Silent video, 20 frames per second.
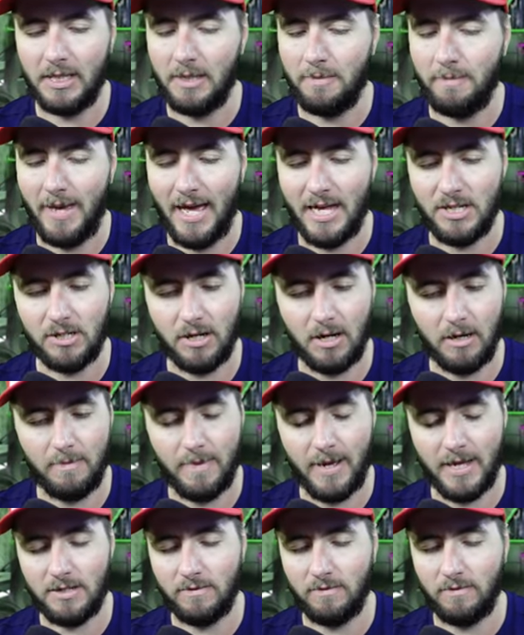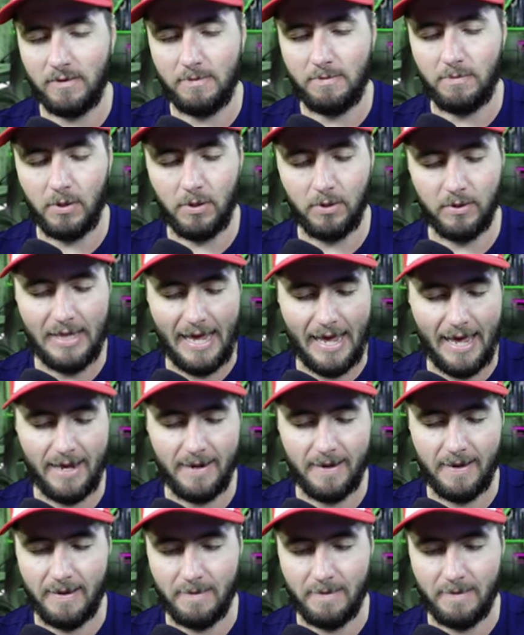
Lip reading: the Magikarp. Imagine if we pulled that